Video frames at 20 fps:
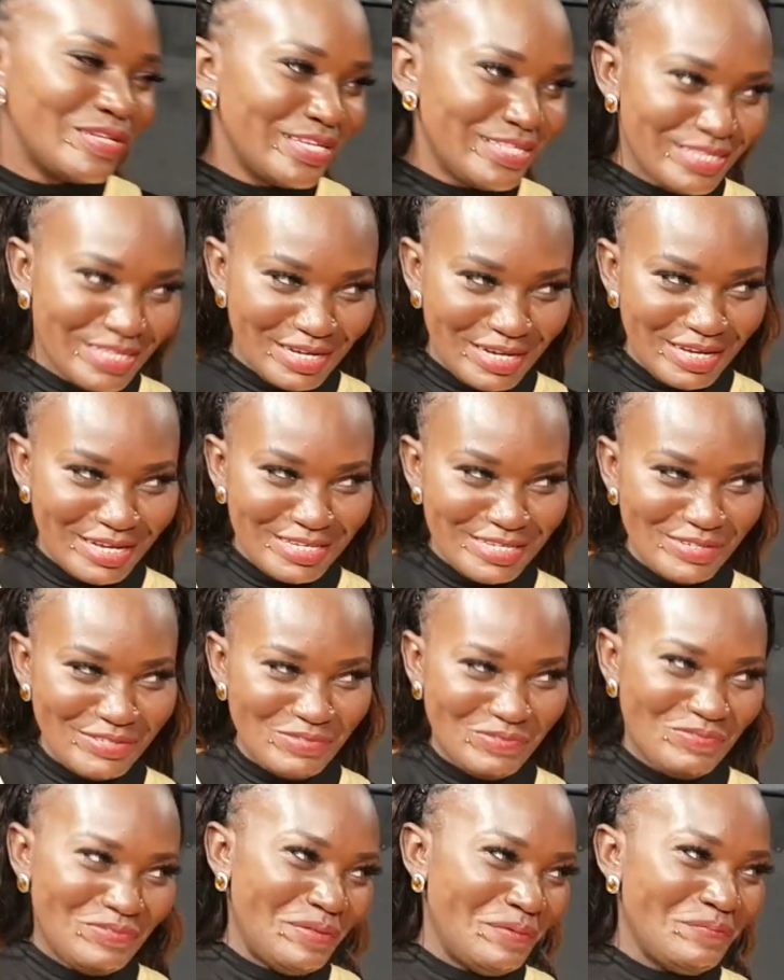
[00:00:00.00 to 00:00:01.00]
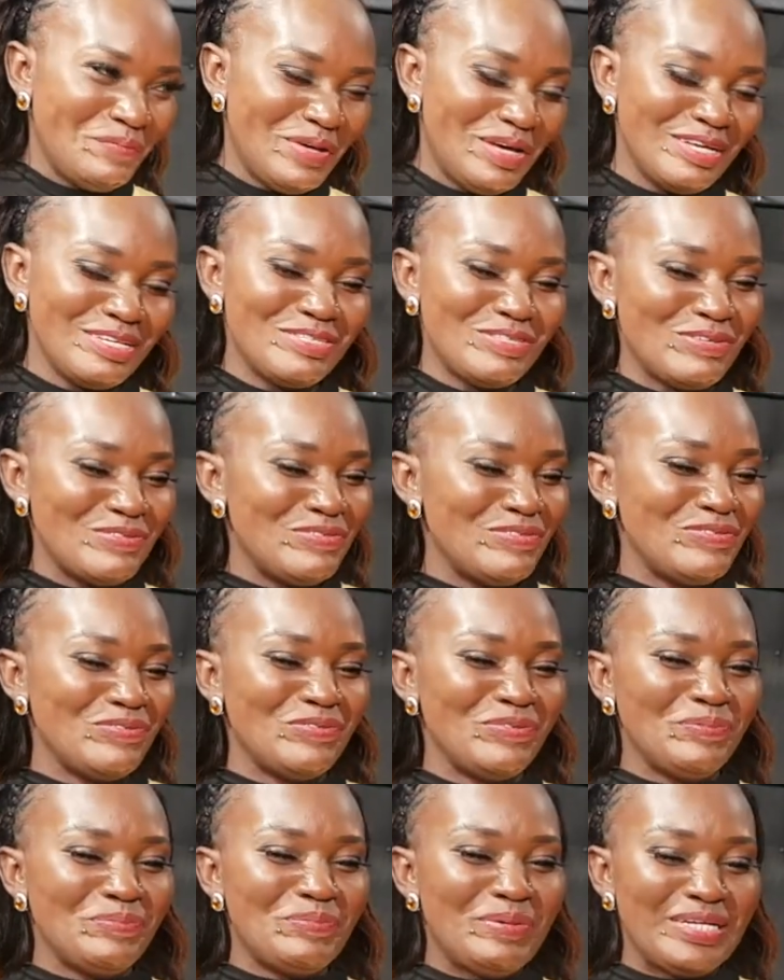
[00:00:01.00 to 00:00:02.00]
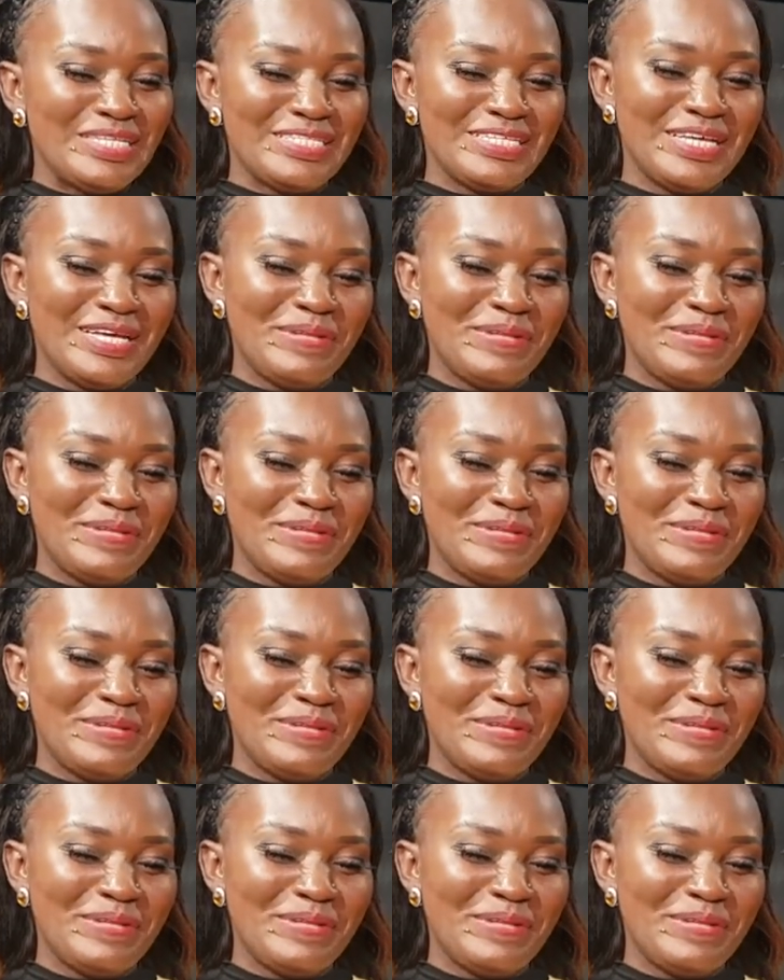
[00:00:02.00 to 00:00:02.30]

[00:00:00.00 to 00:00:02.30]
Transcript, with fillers: let the cat out of the bag so soon, but oh, okay.